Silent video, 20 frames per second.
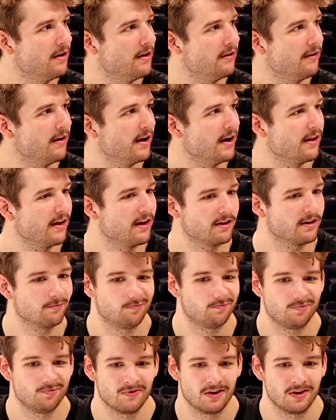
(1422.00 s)
Right?
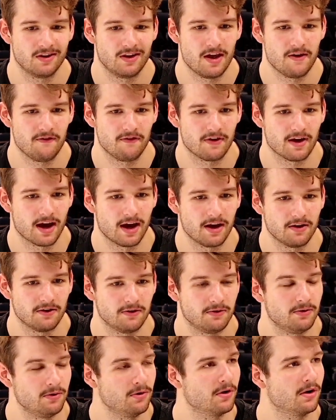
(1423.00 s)
They have guys
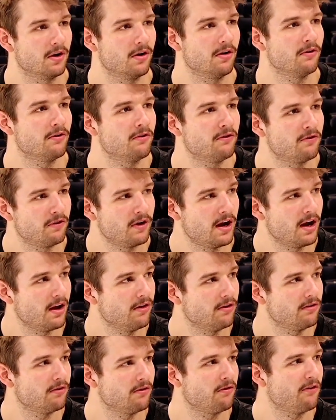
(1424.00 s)
who are their
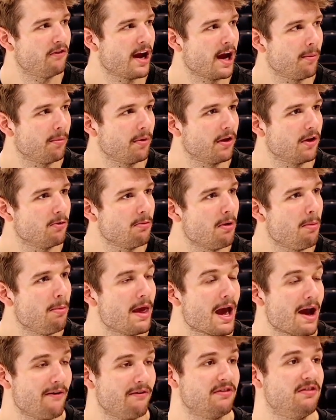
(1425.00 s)
friends and family who maybe
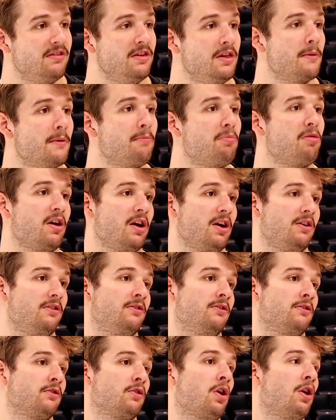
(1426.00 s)
haven't seen them play
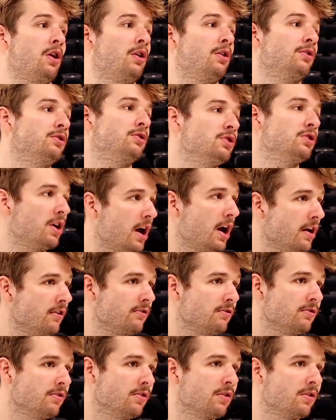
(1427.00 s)
since college or high school.